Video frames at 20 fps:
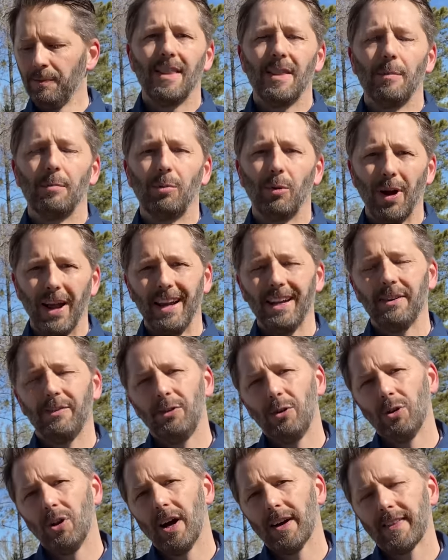The brand of
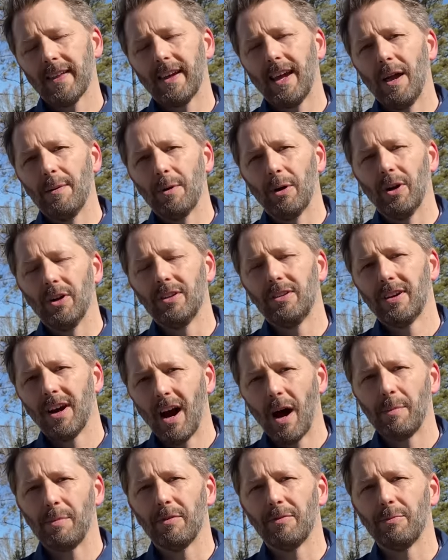U-lock that came out on
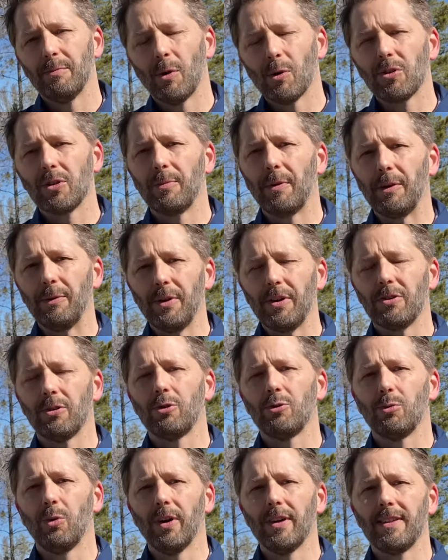top of most of my
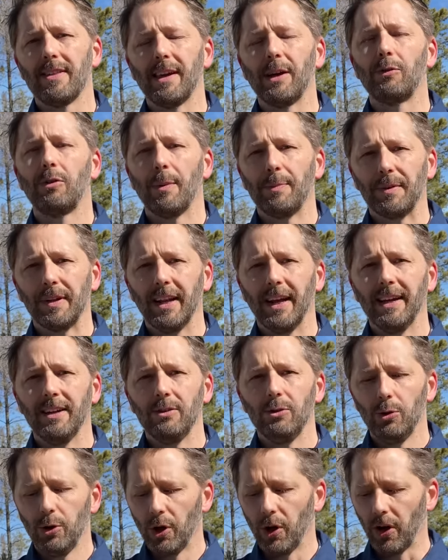research was the Kryptonite
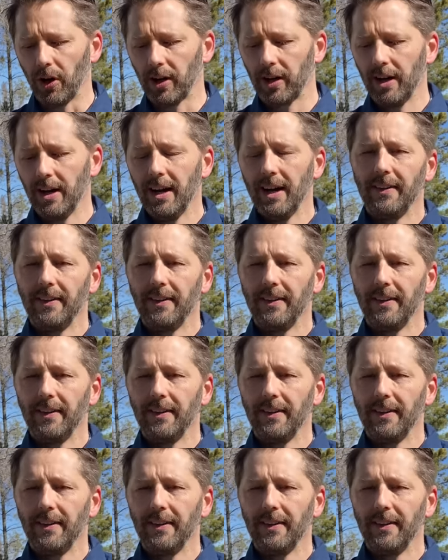New York.